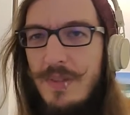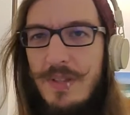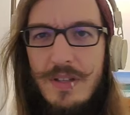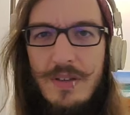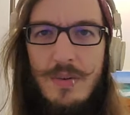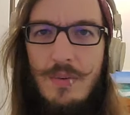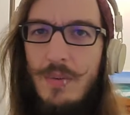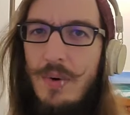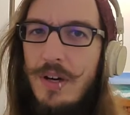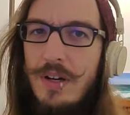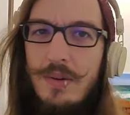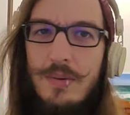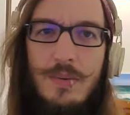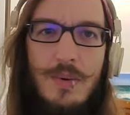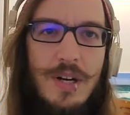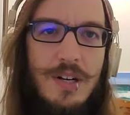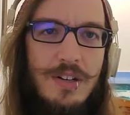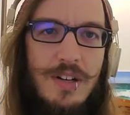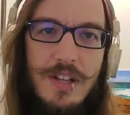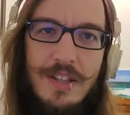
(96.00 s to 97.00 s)

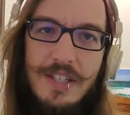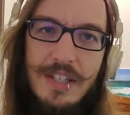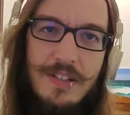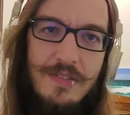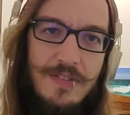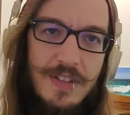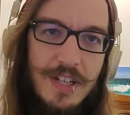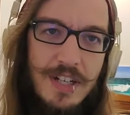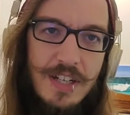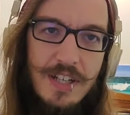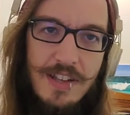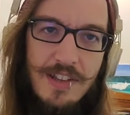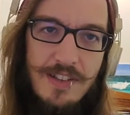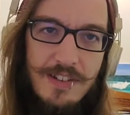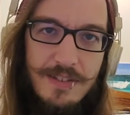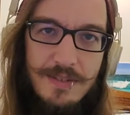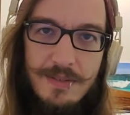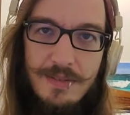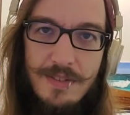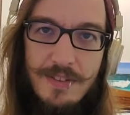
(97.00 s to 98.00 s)
what are all the Infinity
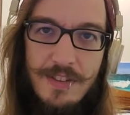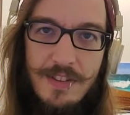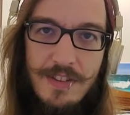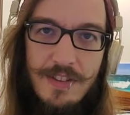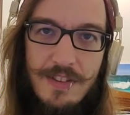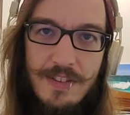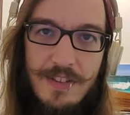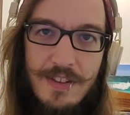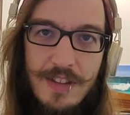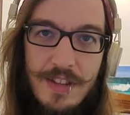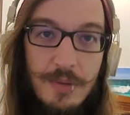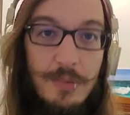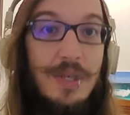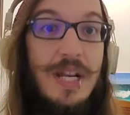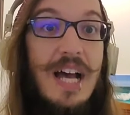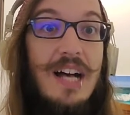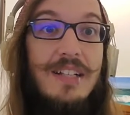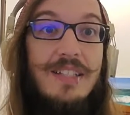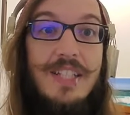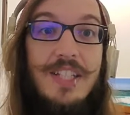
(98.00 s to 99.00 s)
Stones? The
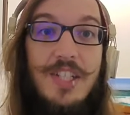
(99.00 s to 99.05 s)
Reality